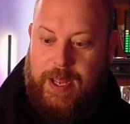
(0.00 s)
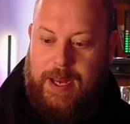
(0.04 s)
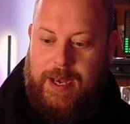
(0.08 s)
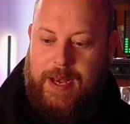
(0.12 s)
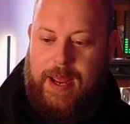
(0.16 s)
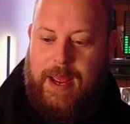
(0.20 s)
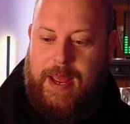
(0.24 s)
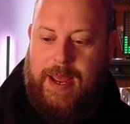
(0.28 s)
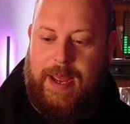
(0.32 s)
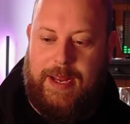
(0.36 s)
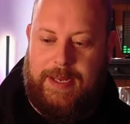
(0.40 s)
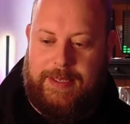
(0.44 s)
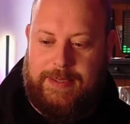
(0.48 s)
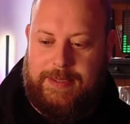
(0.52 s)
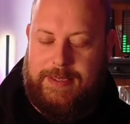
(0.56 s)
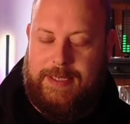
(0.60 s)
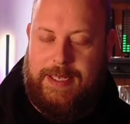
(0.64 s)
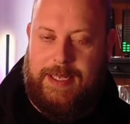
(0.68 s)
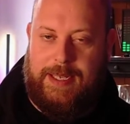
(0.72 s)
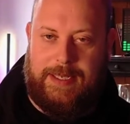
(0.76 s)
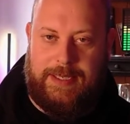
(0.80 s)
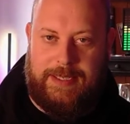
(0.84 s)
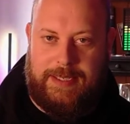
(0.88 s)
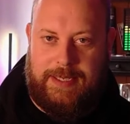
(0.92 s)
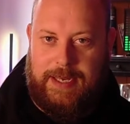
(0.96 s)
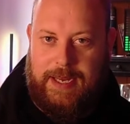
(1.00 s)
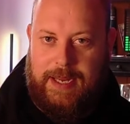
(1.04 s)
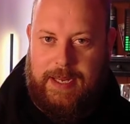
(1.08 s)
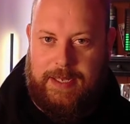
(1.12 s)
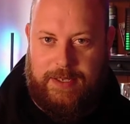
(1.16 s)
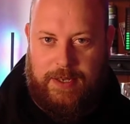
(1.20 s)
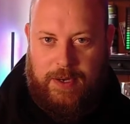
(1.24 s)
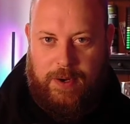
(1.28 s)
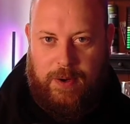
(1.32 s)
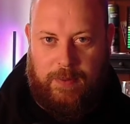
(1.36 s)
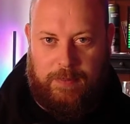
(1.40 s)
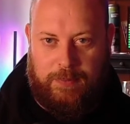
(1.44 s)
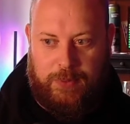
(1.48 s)
and add this
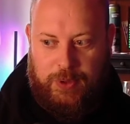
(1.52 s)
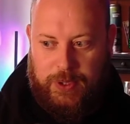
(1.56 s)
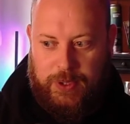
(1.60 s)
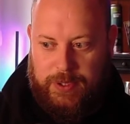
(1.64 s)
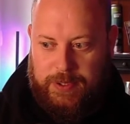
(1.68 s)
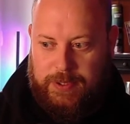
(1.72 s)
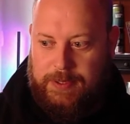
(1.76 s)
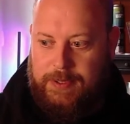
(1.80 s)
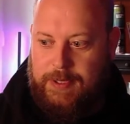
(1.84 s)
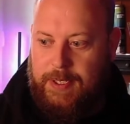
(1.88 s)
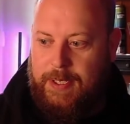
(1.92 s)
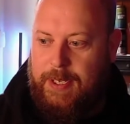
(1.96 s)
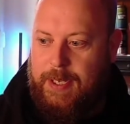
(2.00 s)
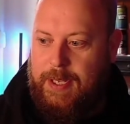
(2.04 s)
as an option.